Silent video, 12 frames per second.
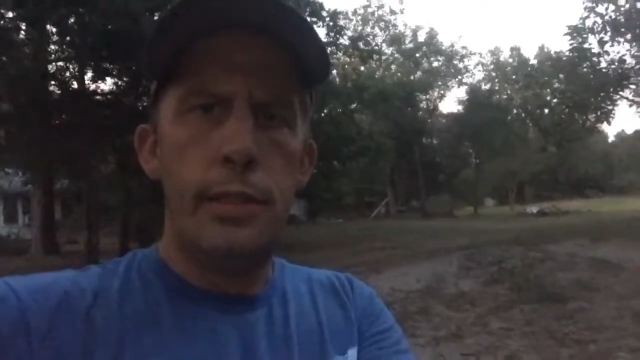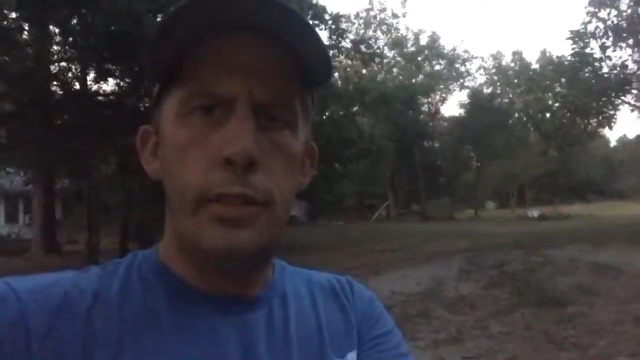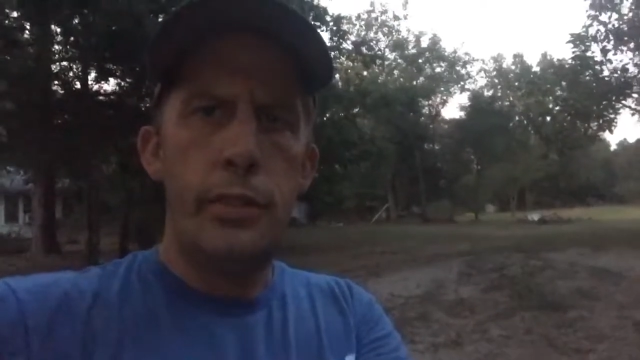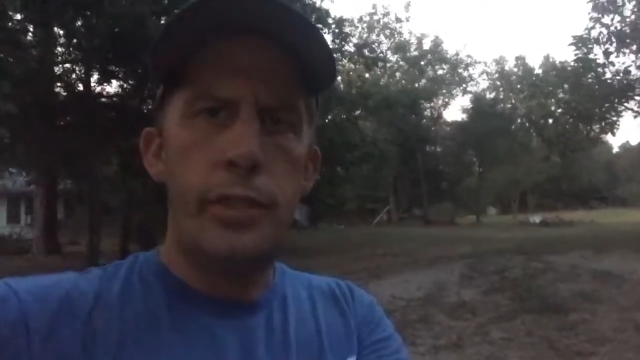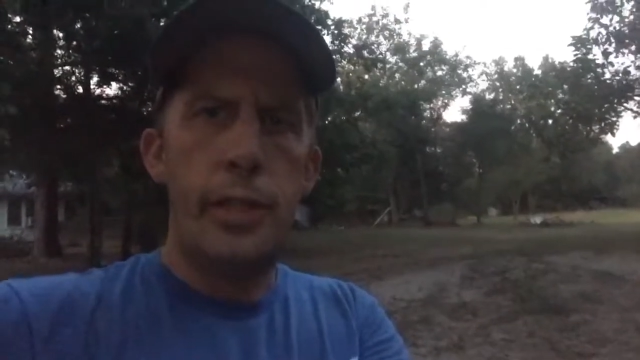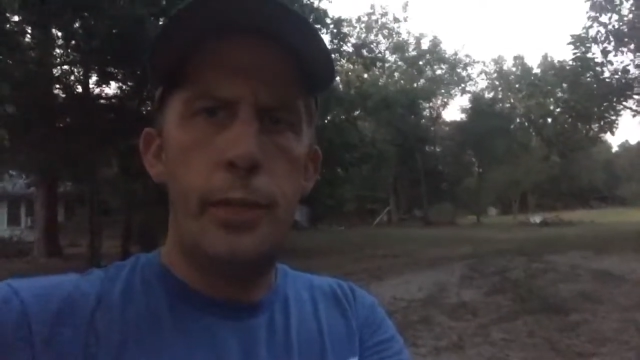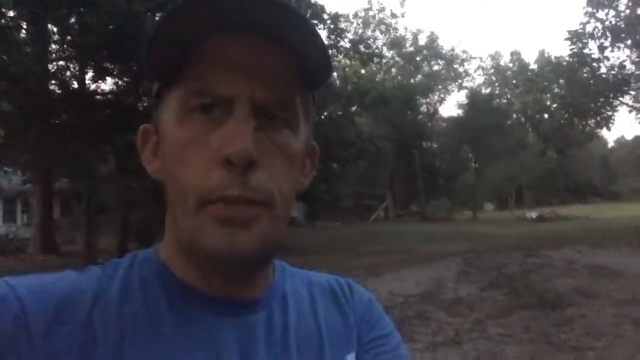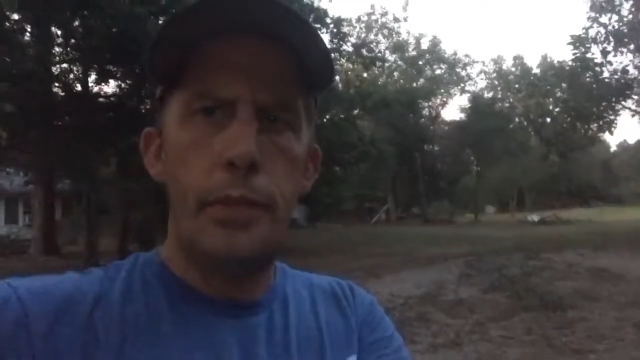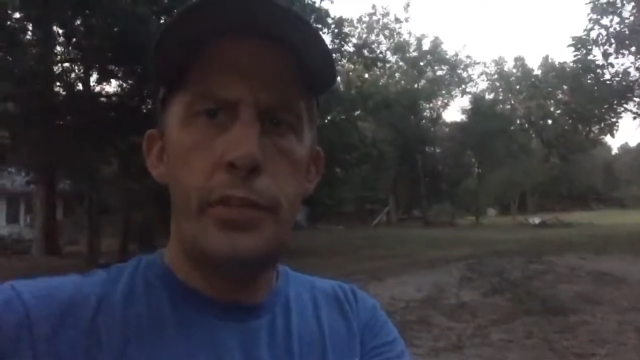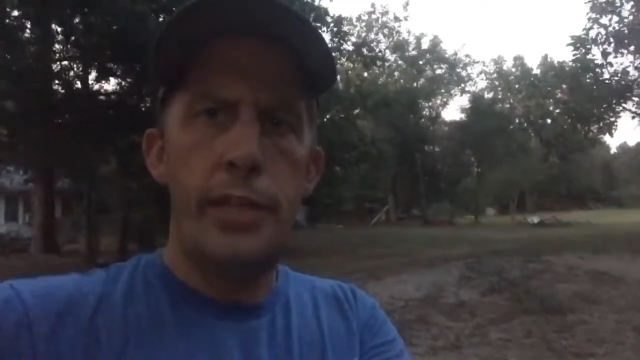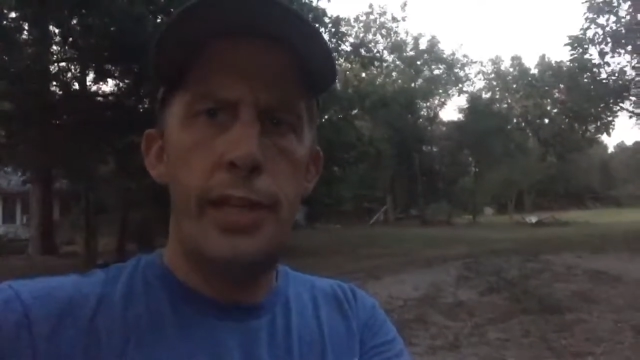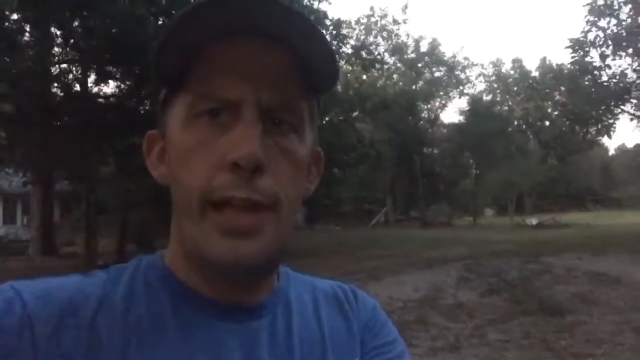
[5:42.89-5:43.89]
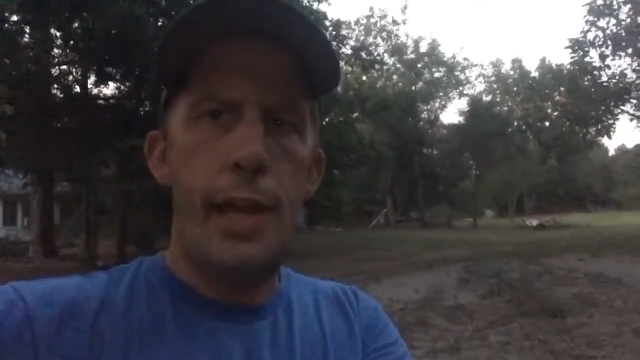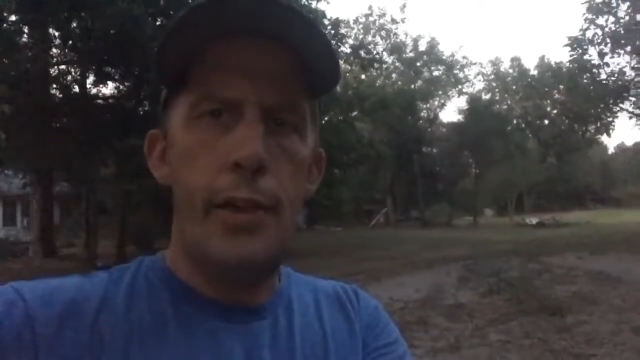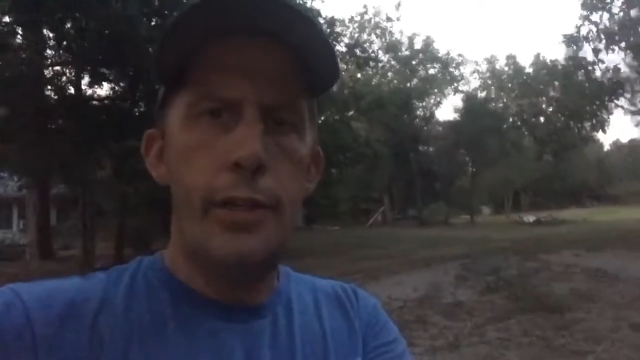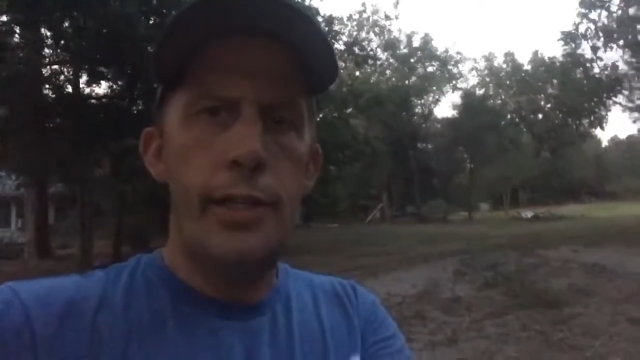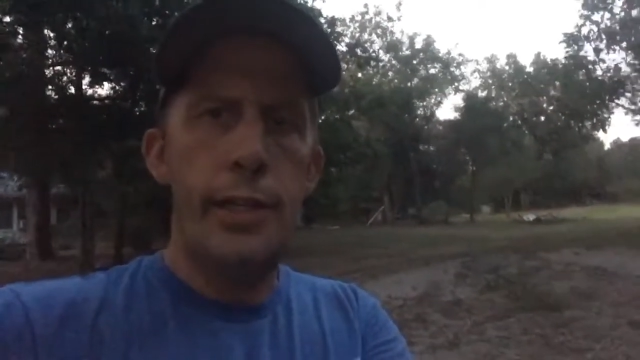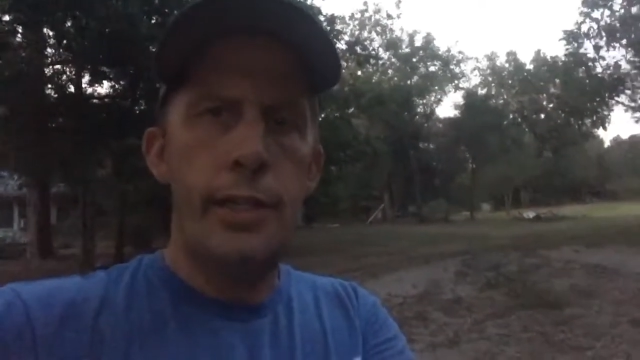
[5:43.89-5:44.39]
There's Kimberly saying
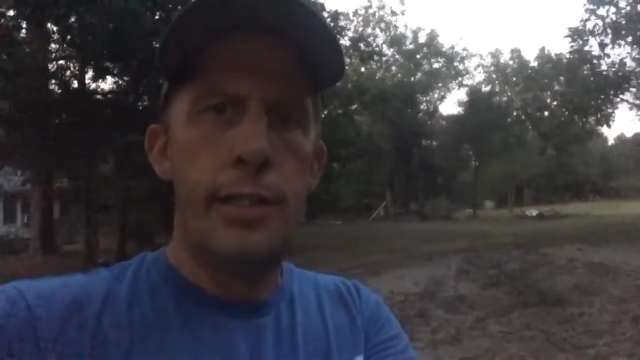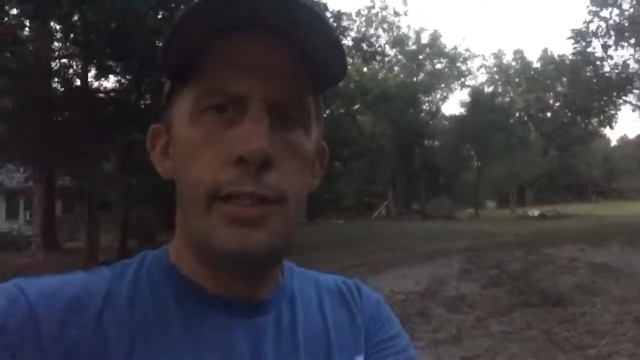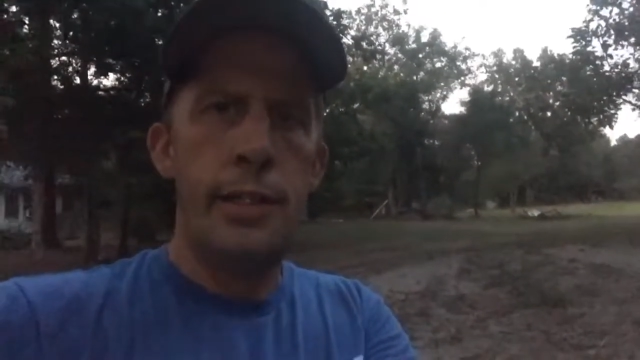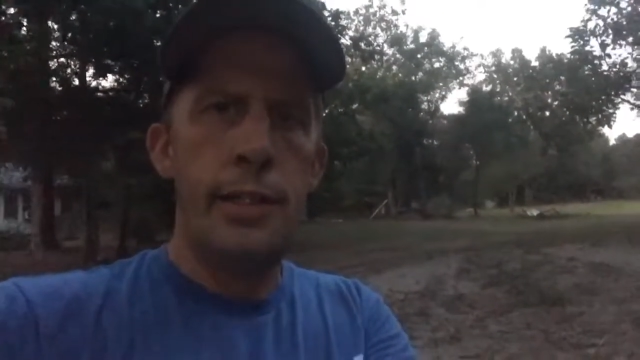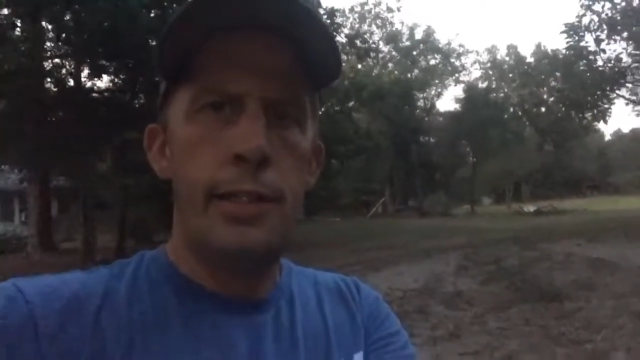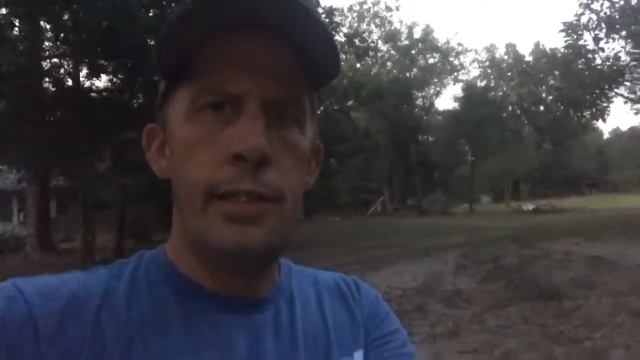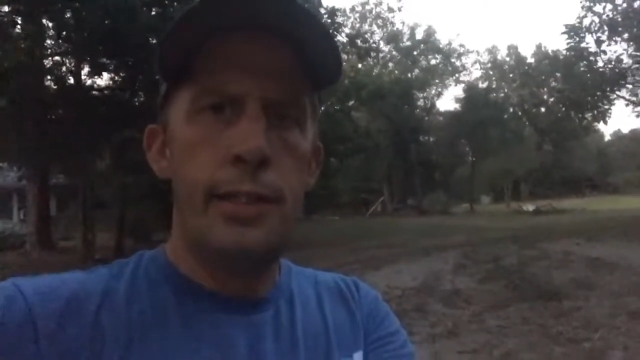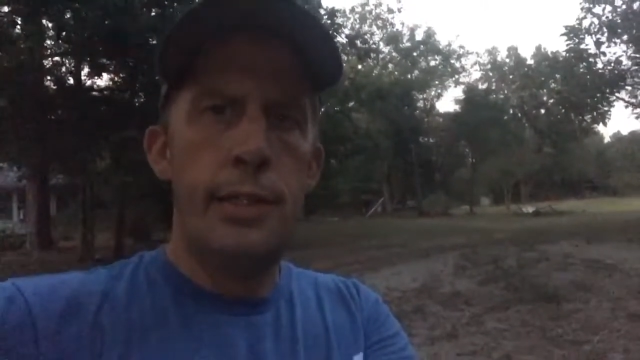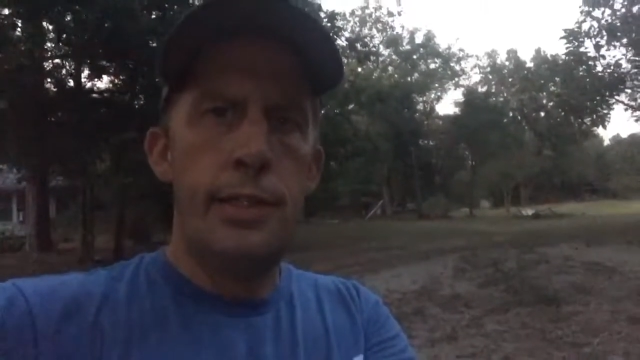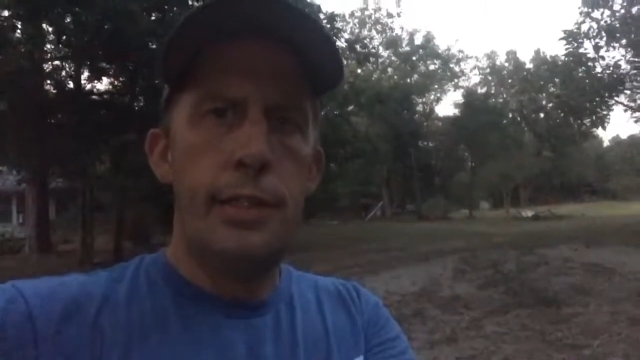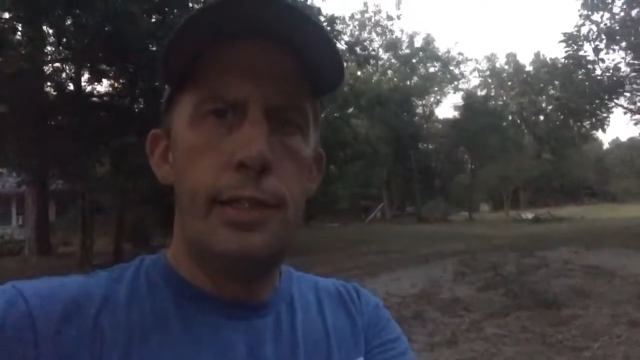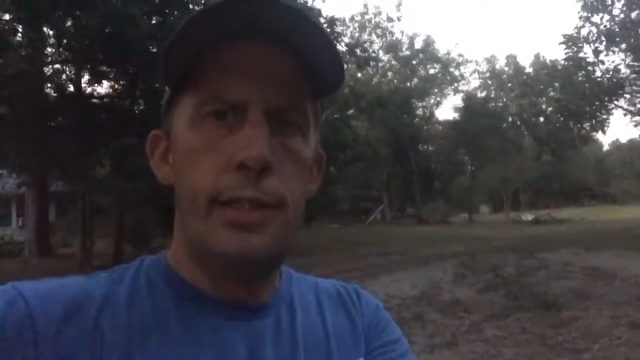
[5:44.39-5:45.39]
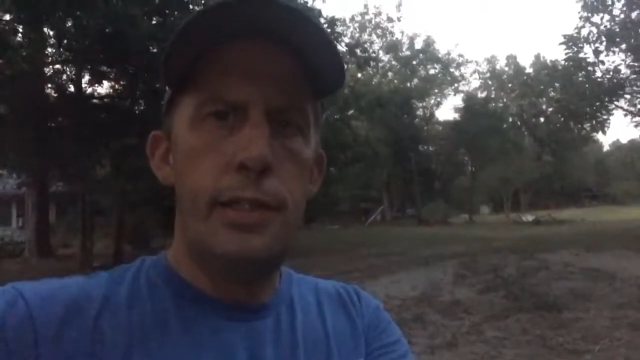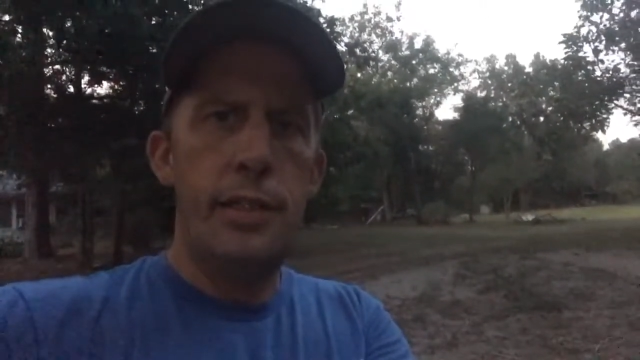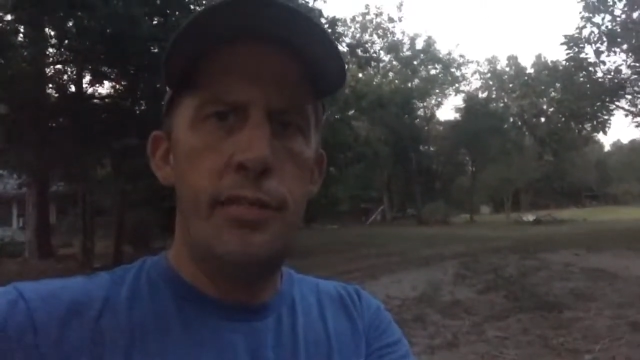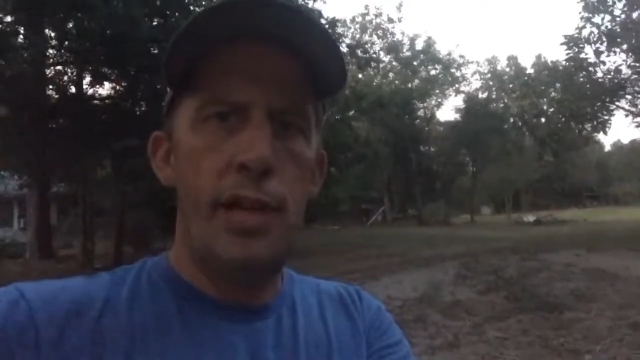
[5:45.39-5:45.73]
howdy. Uh,